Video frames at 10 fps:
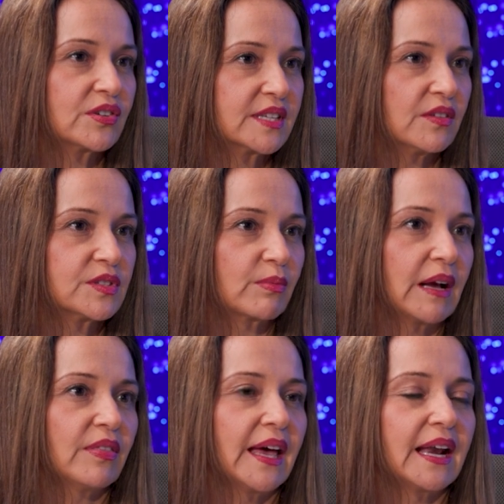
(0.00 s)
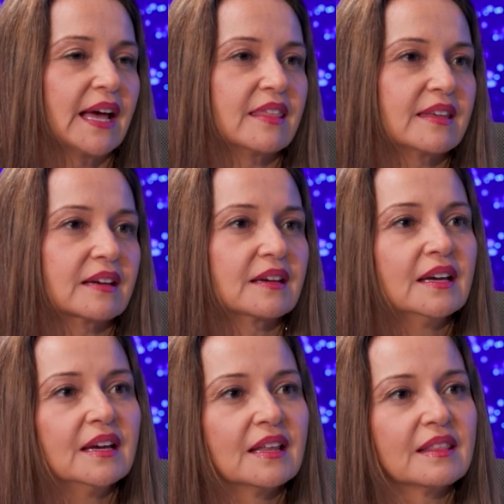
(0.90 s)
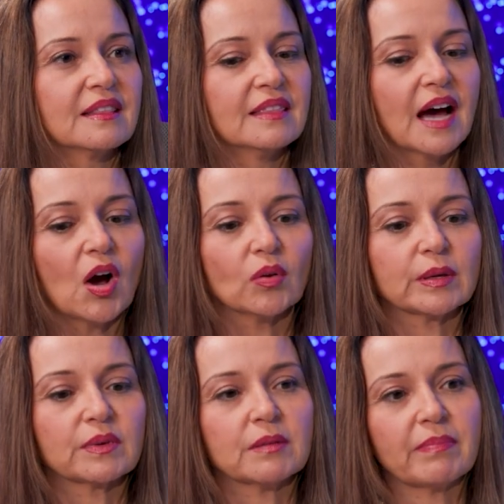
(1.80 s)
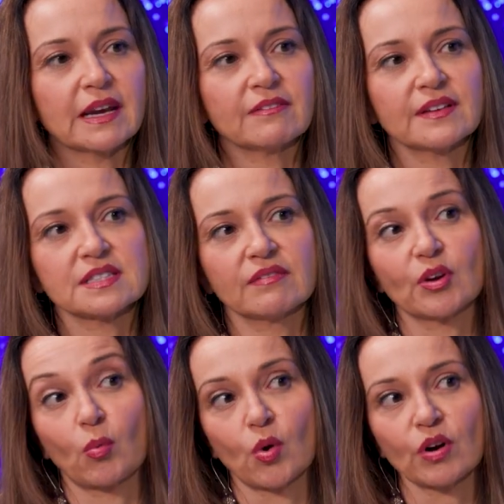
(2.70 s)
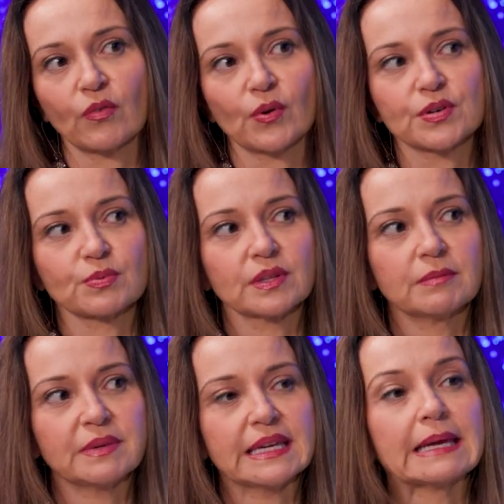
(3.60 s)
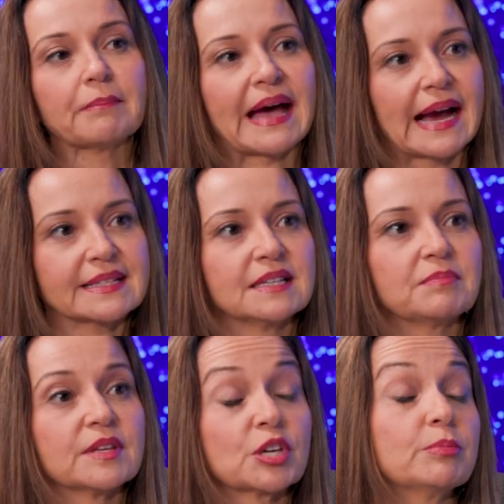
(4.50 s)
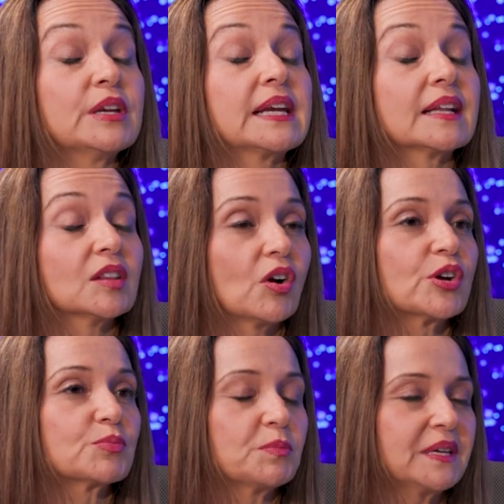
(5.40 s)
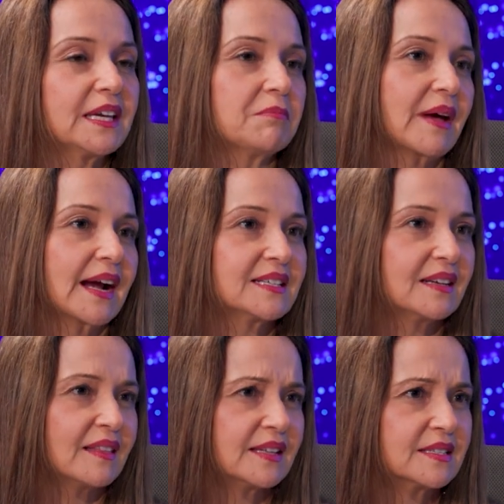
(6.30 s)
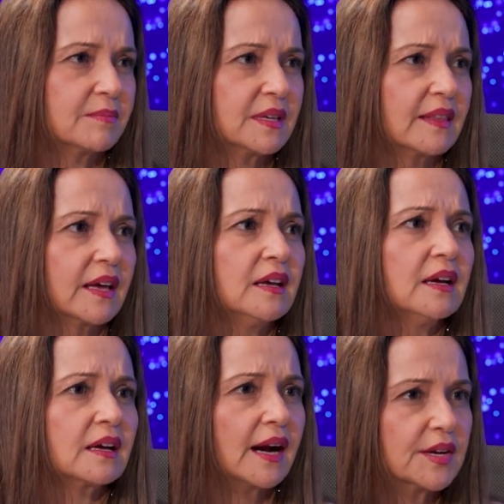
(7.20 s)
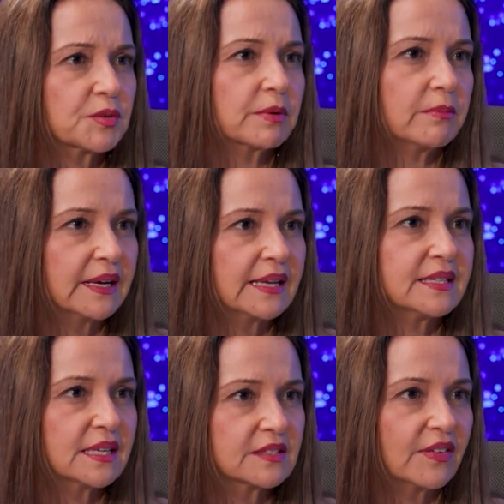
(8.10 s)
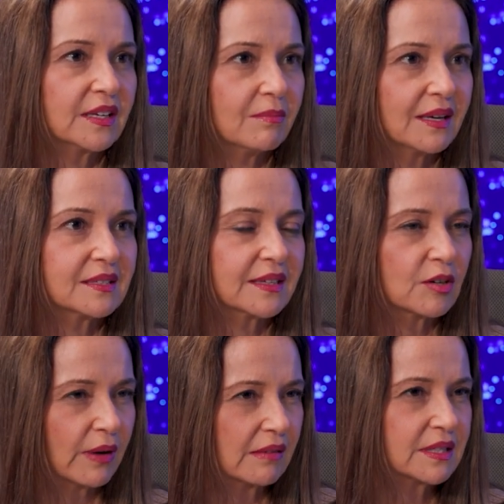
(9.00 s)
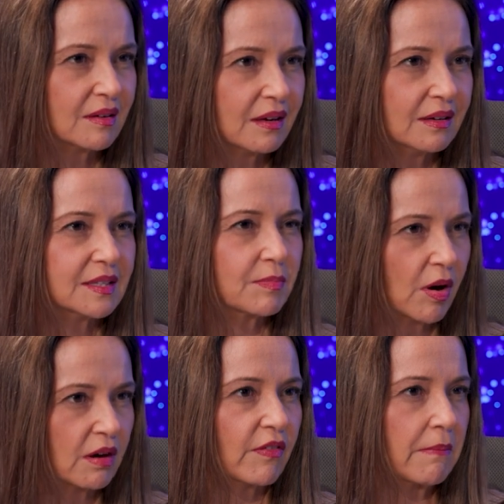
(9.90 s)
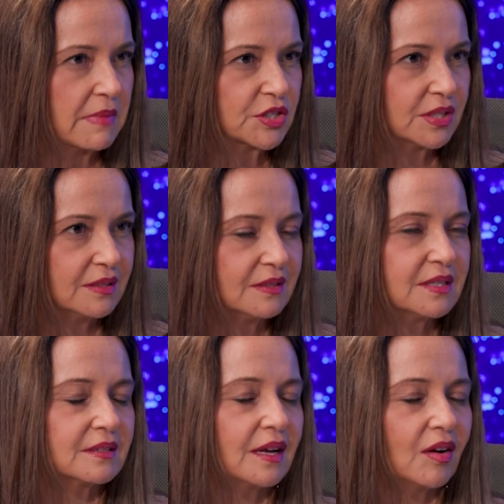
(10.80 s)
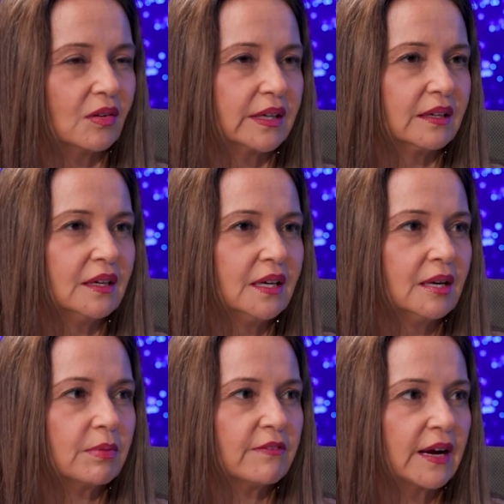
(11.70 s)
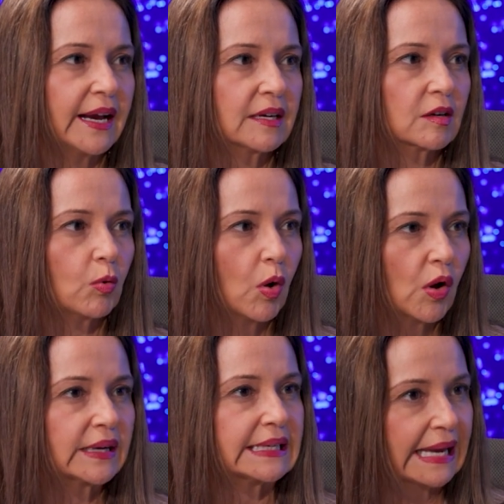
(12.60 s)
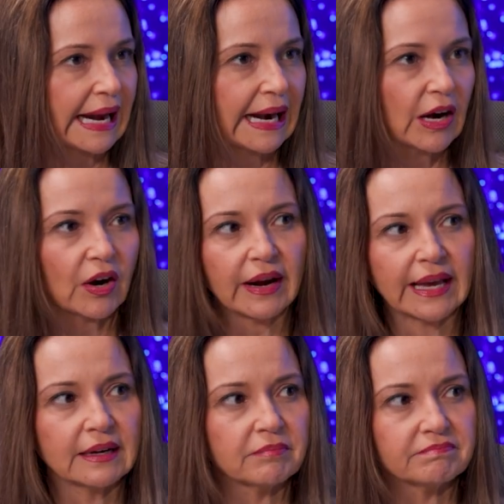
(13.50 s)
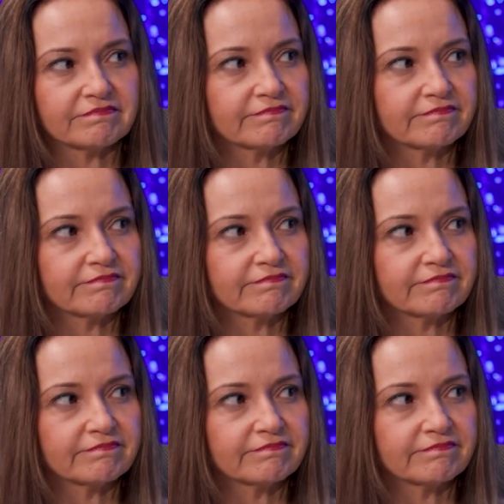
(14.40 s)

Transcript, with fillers: ourselves around that, I think not only would the benefits of your workforce really be impacted, the community at large would be impacted. And that's something that Kaiser Permanente is fundamentally grounded on. It's part of our mission to not only provide quality care and